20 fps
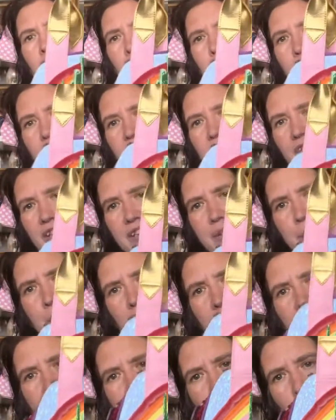we've got the more
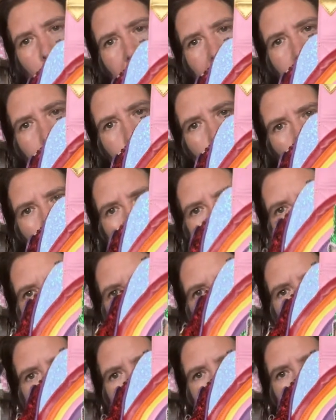square one,
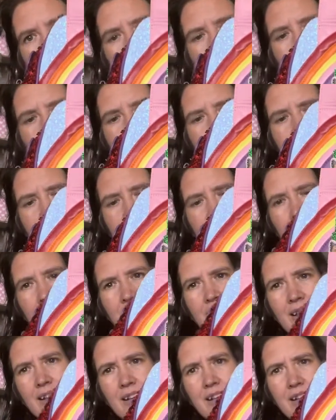which
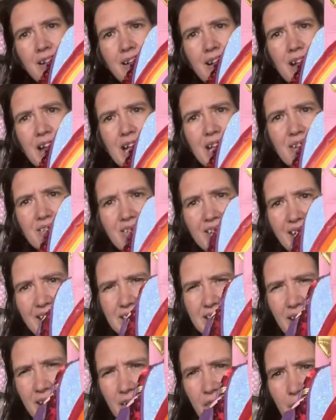kind of takes
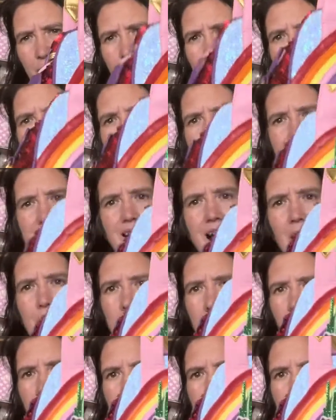over from this. So I'm not